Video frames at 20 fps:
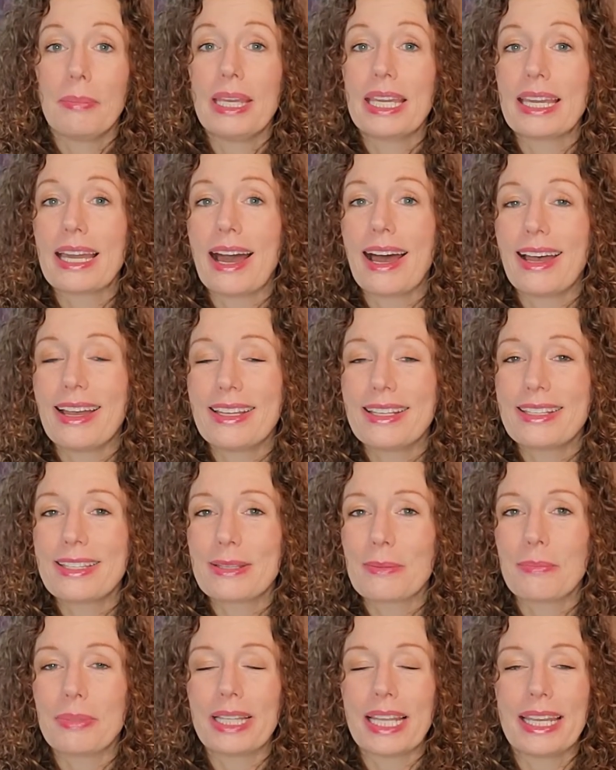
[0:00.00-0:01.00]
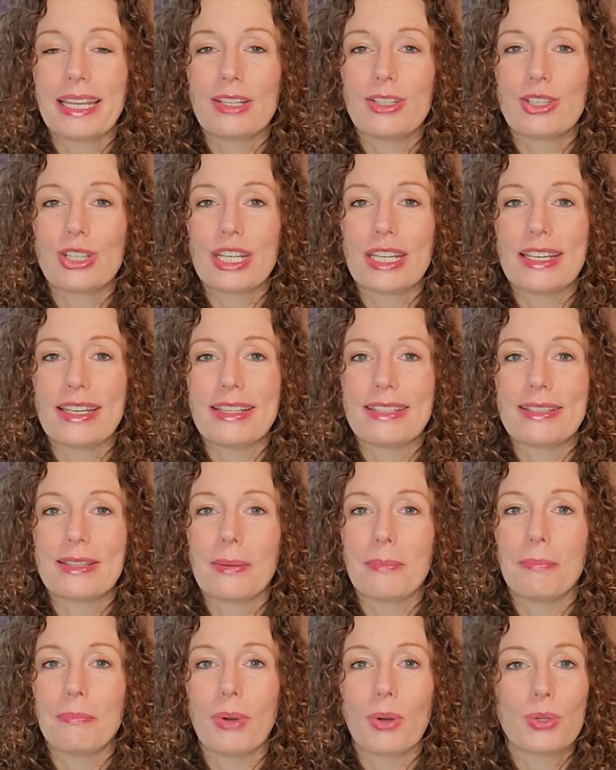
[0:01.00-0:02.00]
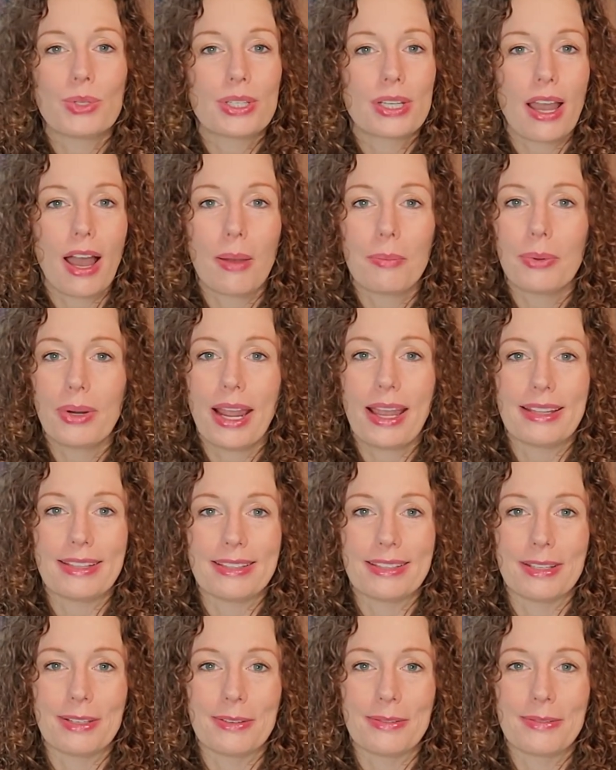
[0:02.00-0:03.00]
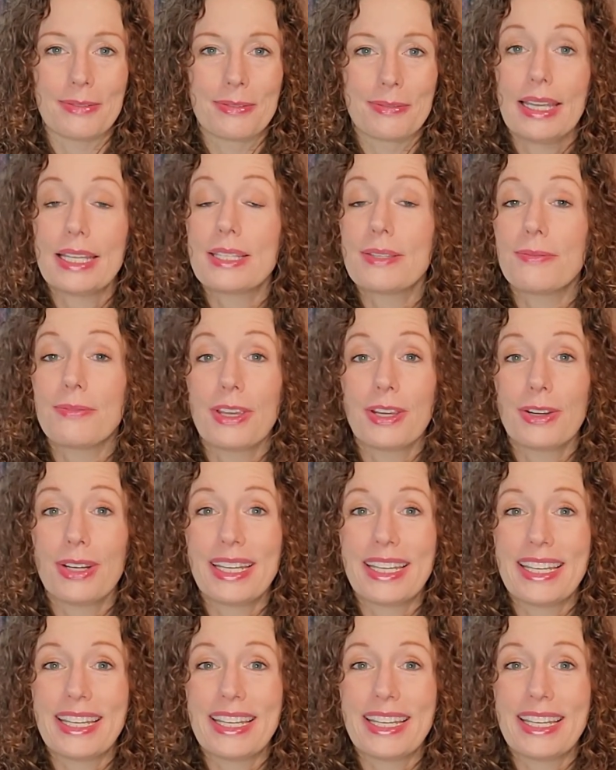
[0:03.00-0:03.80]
Because Plan G is the most comprehensive, it's very